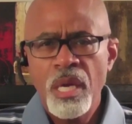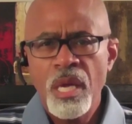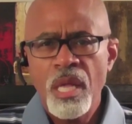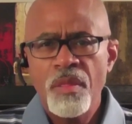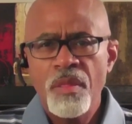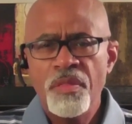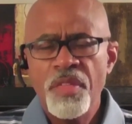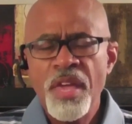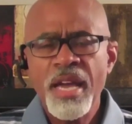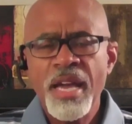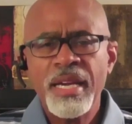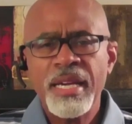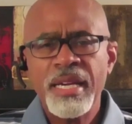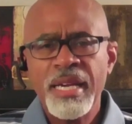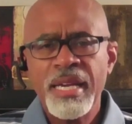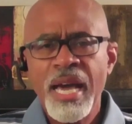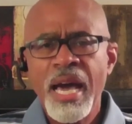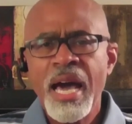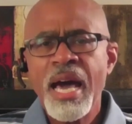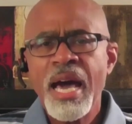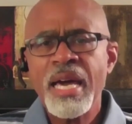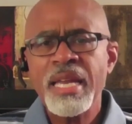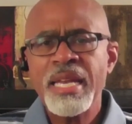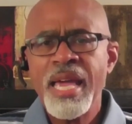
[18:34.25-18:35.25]
that
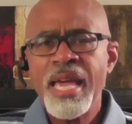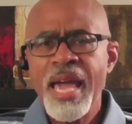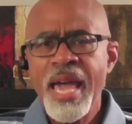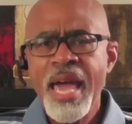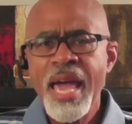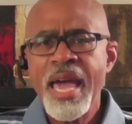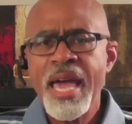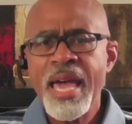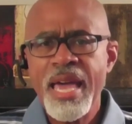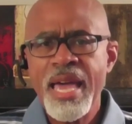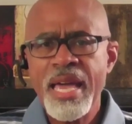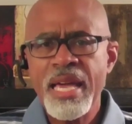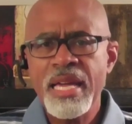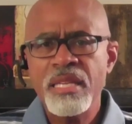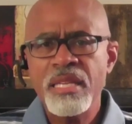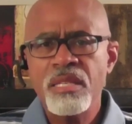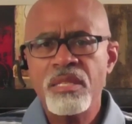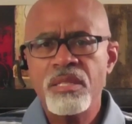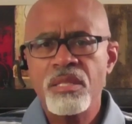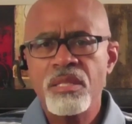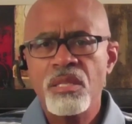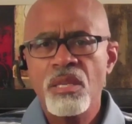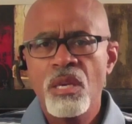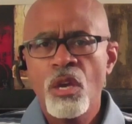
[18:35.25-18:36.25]
God
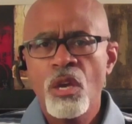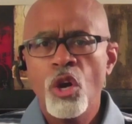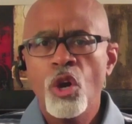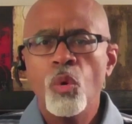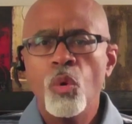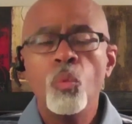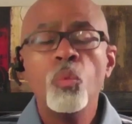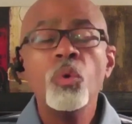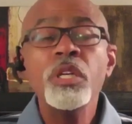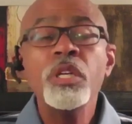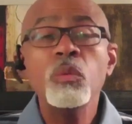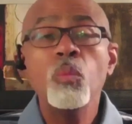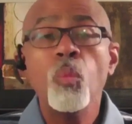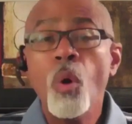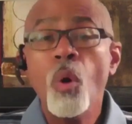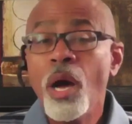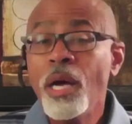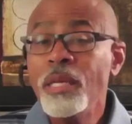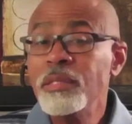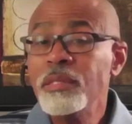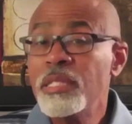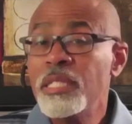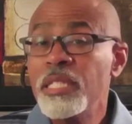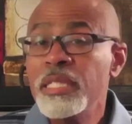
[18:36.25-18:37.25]
has, we
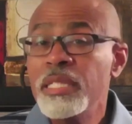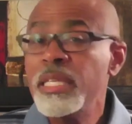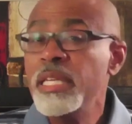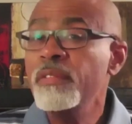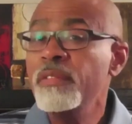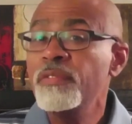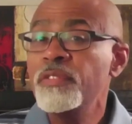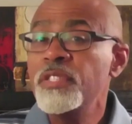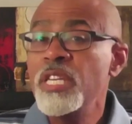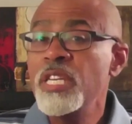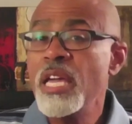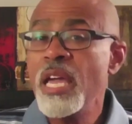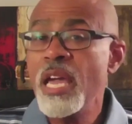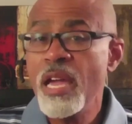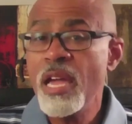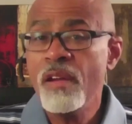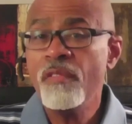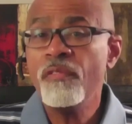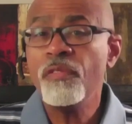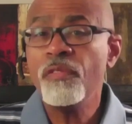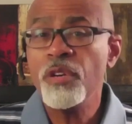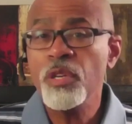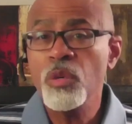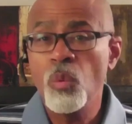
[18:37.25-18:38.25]
want to give to
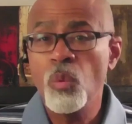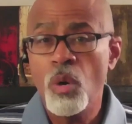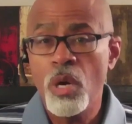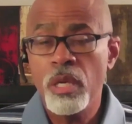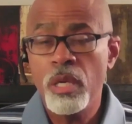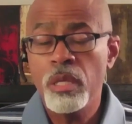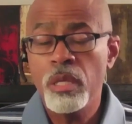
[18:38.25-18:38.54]
everyone.